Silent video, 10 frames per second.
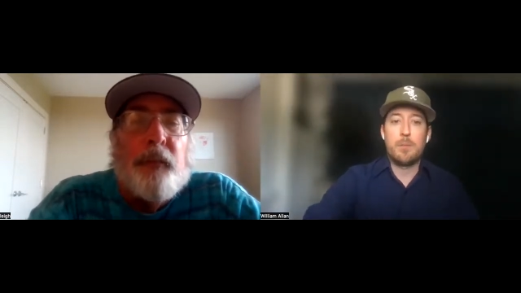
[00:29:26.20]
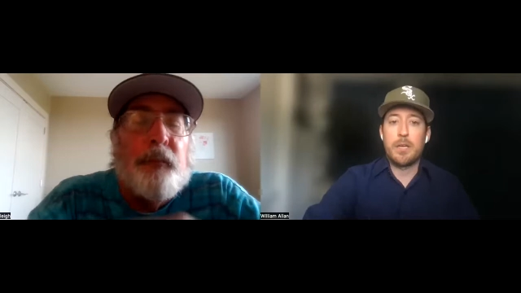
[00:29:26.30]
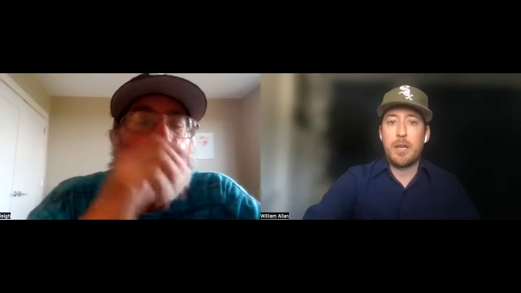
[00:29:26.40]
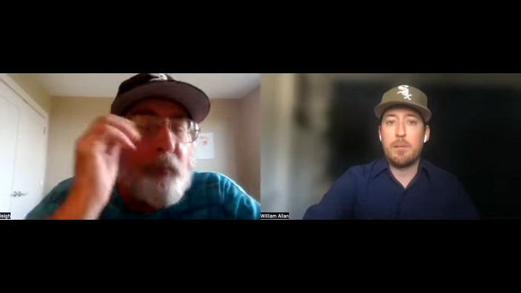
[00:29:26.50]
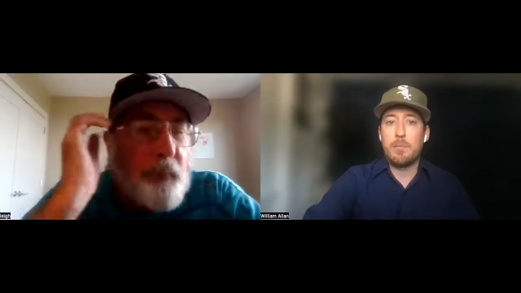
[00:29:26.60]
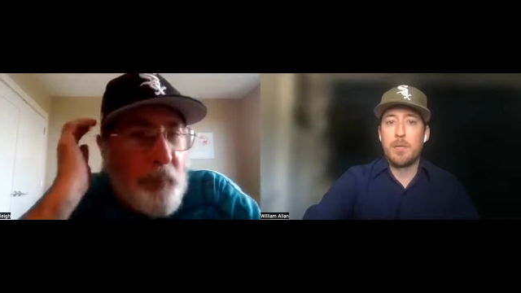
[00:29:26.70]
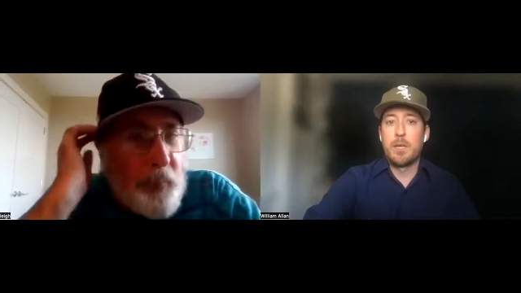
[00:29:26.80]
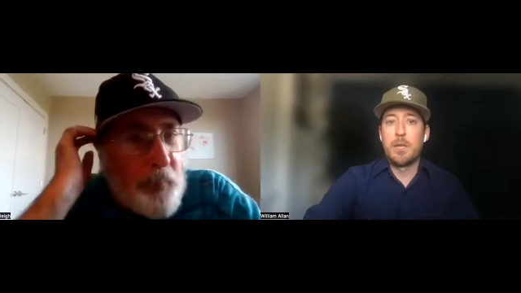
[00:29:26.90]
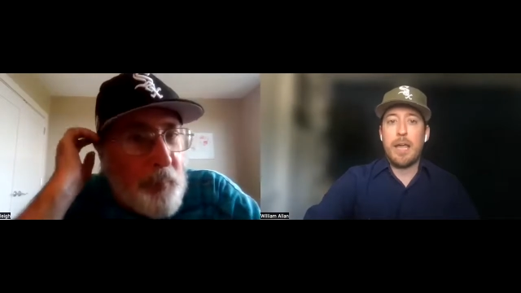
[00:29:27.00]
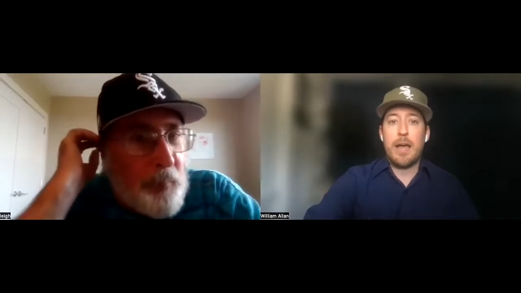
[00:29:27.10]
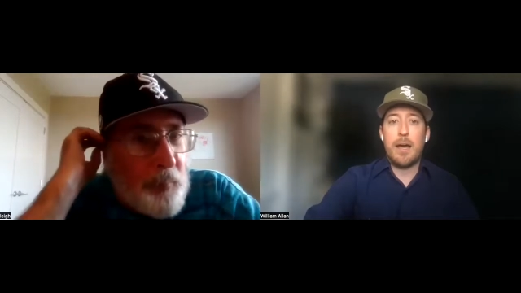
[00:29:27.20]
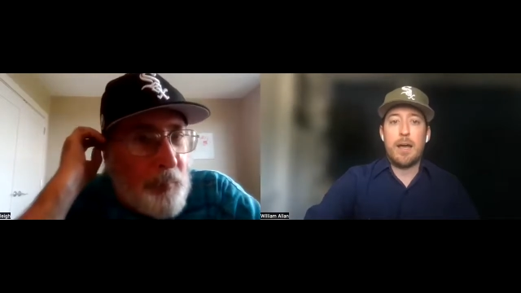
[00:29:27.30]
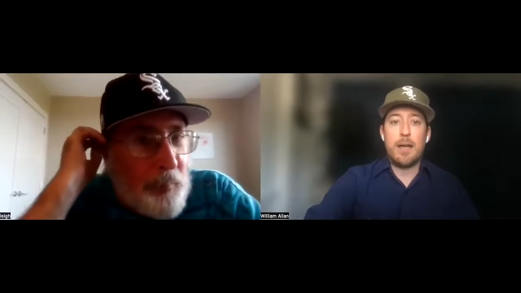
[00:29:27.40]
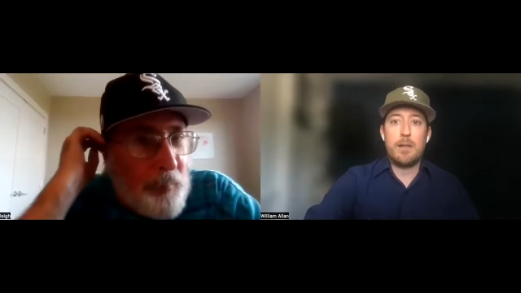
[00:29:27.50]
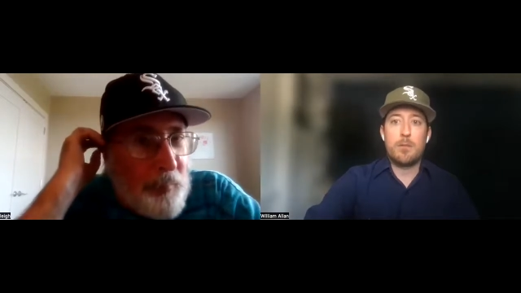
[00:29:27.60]
Speaker 1: coming up.
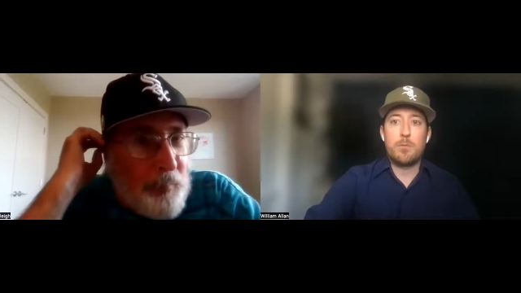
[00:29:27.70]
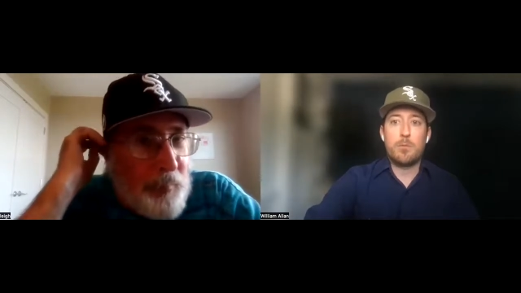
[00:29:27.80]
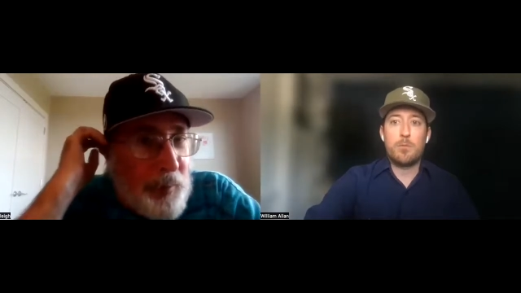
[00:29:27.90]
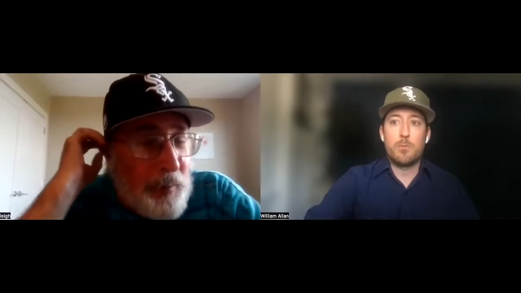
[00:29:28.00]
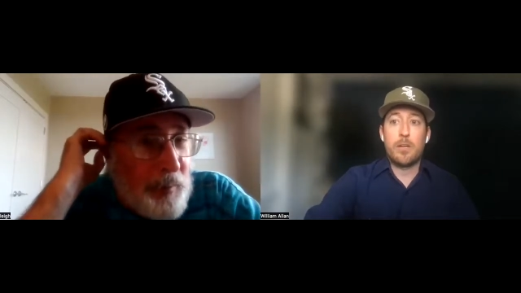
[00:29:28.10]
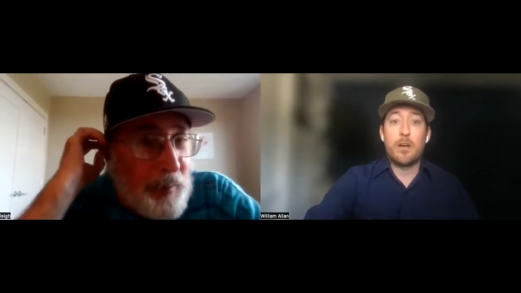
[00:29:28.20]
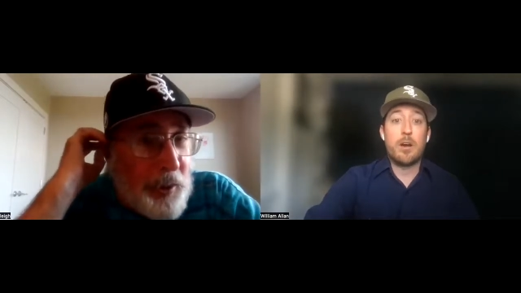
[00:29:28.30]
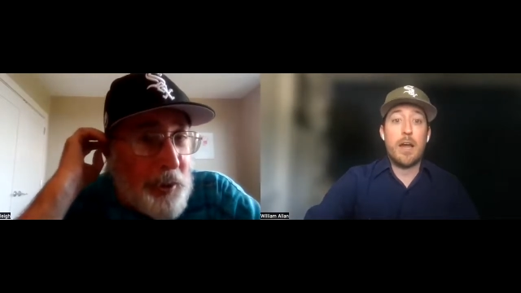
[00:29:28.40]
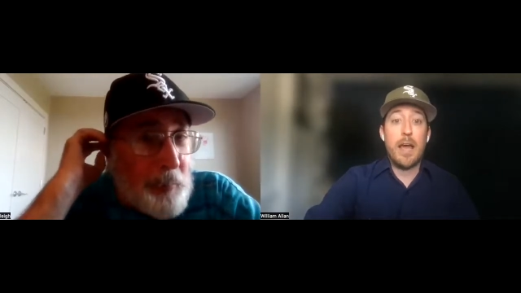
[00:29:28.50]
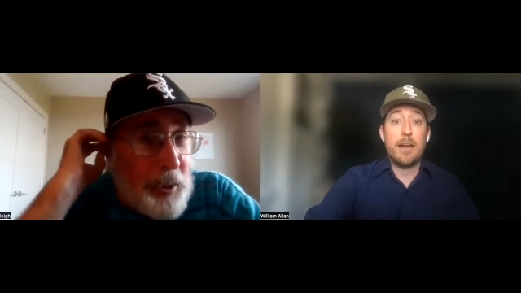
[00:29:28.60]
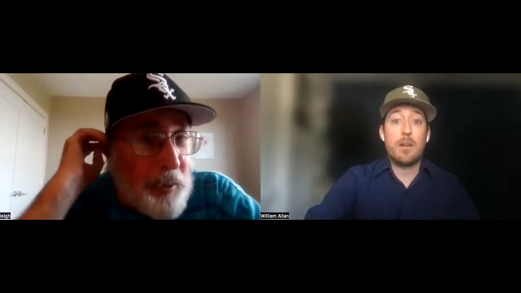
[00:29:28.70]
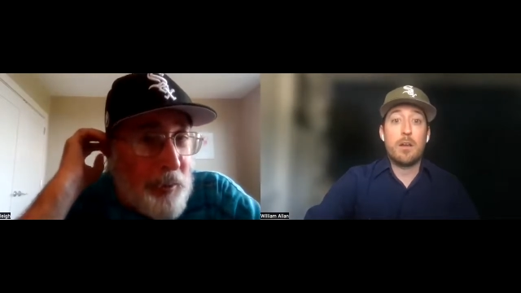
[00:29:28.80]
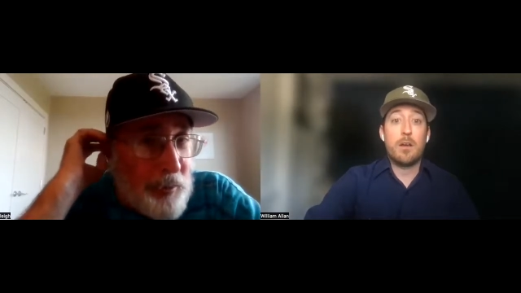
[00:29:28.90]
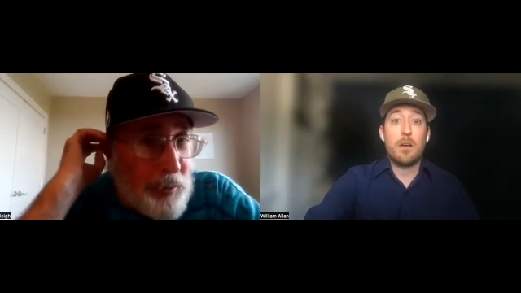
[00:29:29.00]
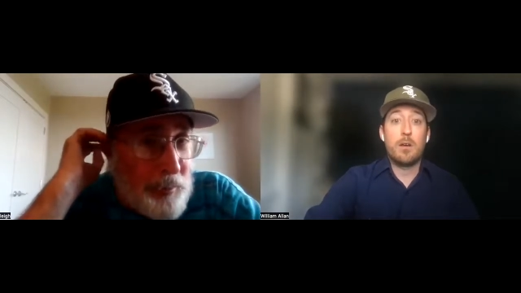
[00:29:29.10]
Uh, we are
Speaker 2: and the at,
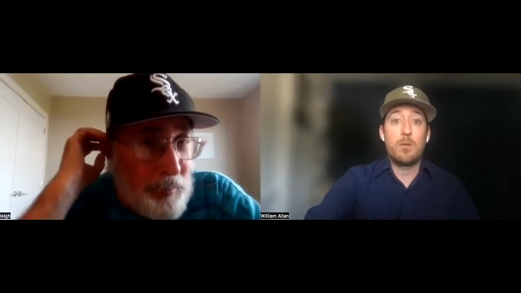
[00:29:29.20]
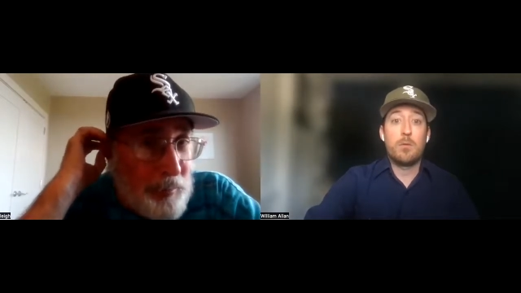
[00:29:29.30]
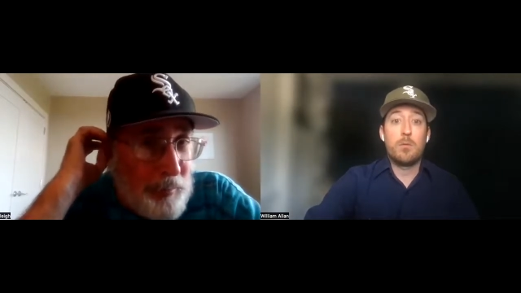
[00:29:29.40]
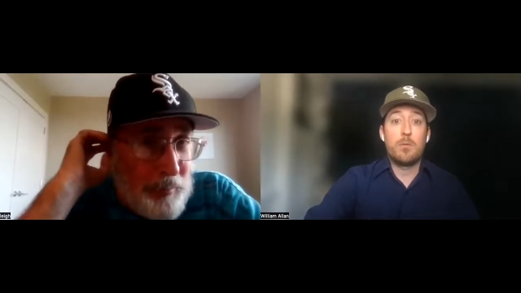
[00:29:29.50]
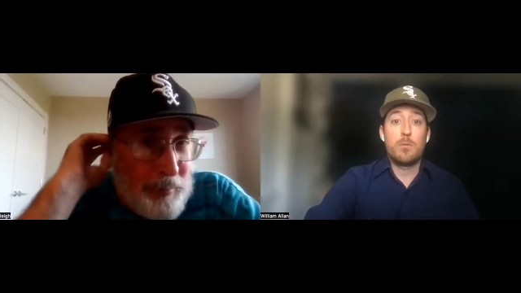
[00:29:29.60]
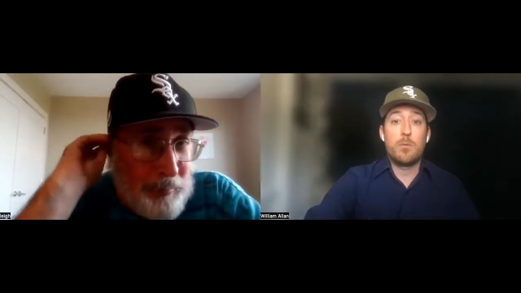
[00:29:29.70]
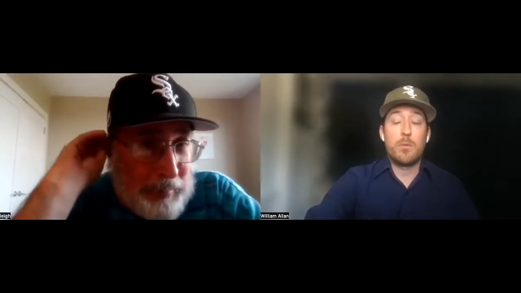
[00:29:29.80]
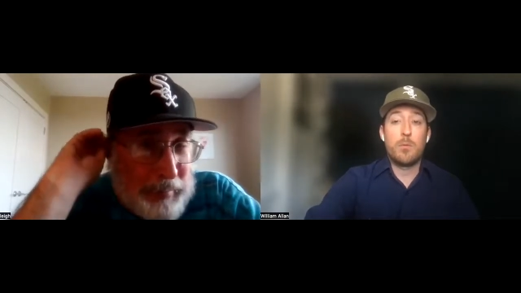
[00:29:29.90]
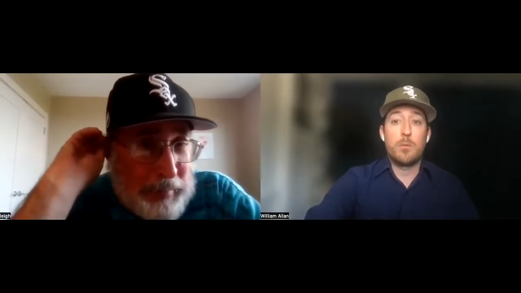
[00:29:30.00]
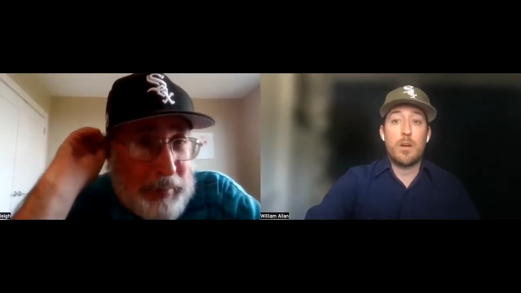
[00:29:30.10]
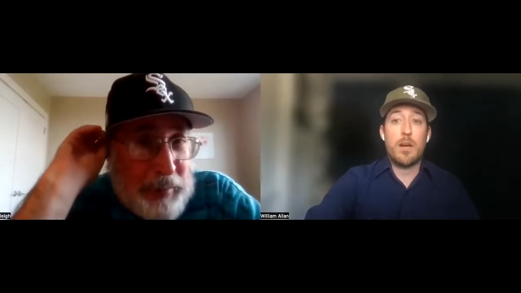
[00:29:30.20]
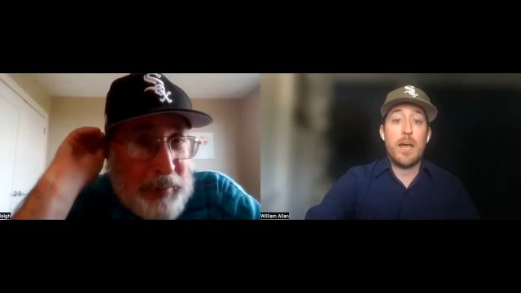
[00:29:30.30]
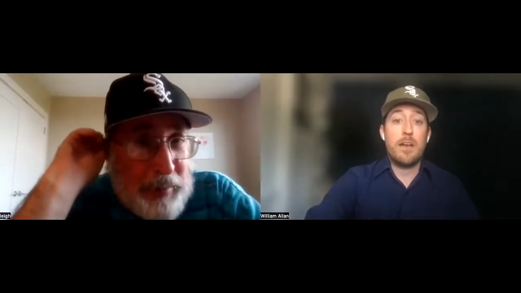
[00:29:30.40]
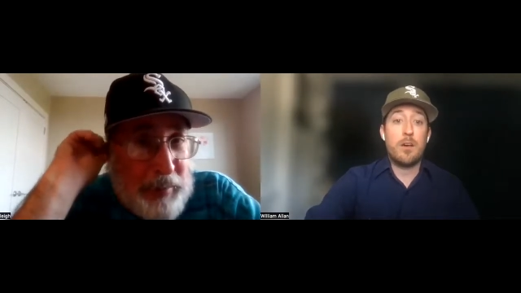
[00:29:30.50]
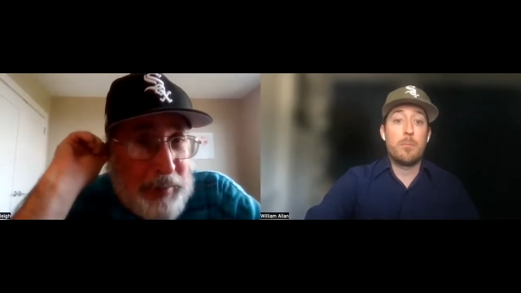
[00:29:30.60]
Mariners.
Speaker 1: We are
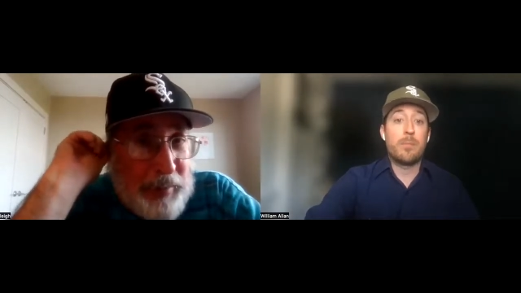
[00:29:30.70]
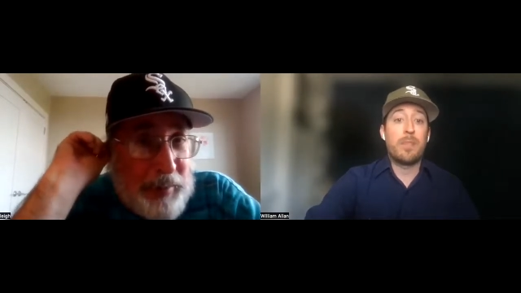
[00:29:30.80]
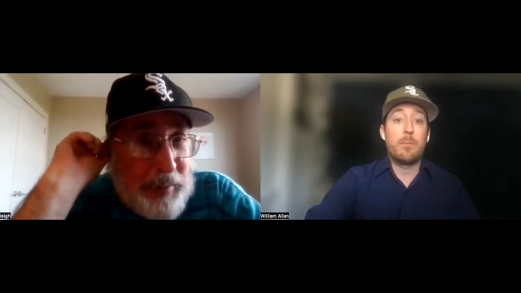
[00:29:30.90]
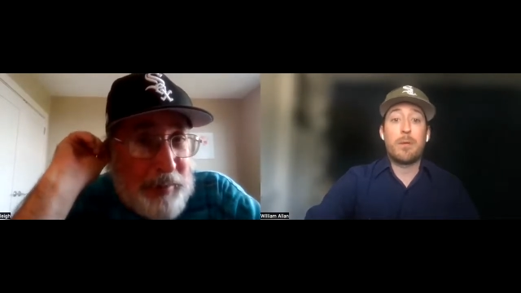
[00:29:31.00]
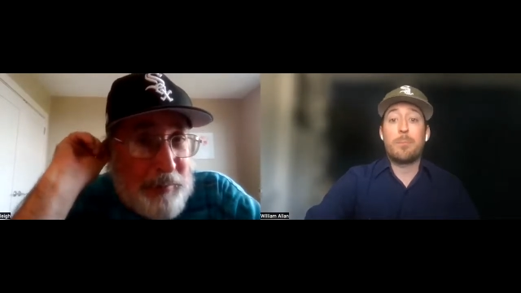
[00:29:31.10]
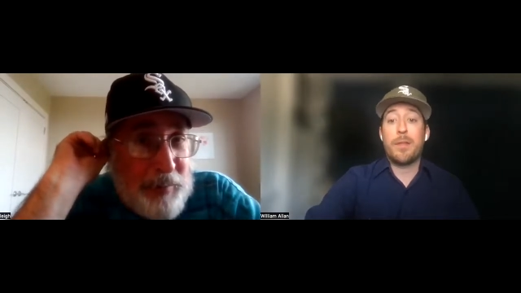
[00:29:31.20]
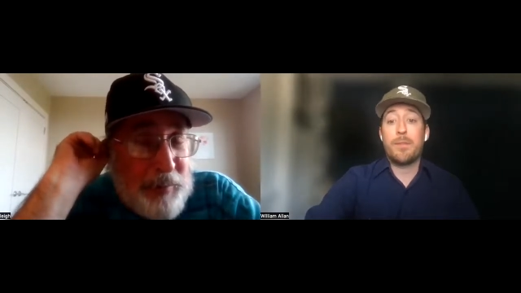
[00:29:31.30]
at home. Then we